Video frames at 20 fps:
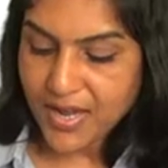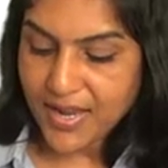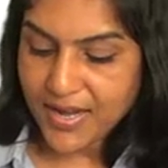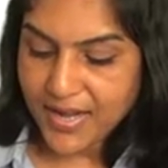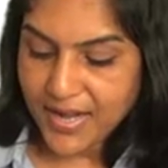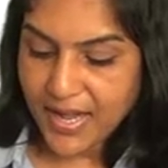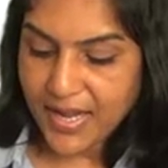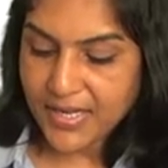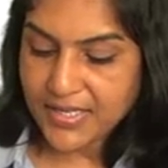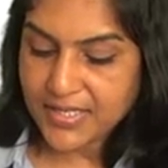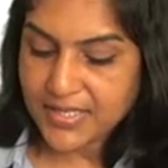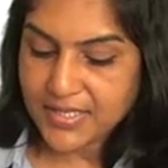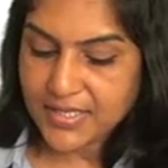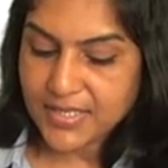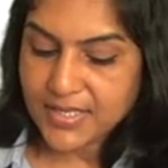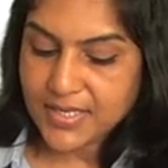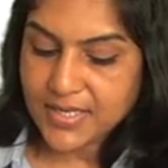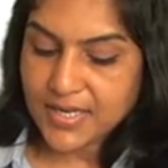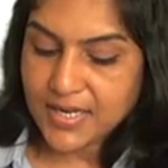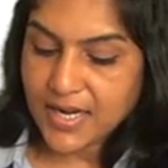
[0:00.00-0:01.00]
Next,
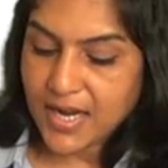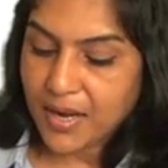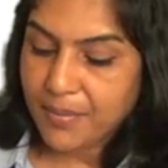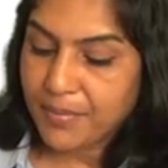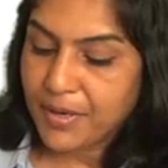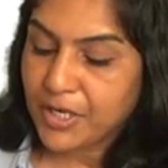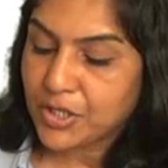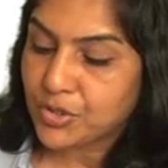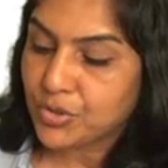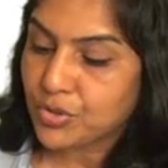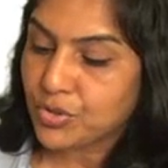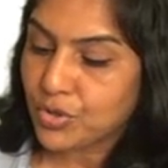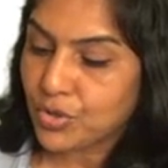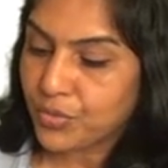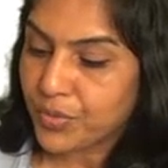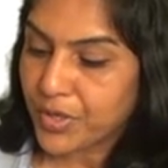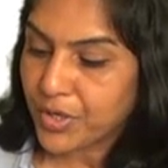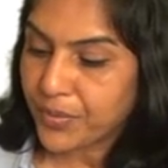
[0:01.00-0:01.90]
Kamal took over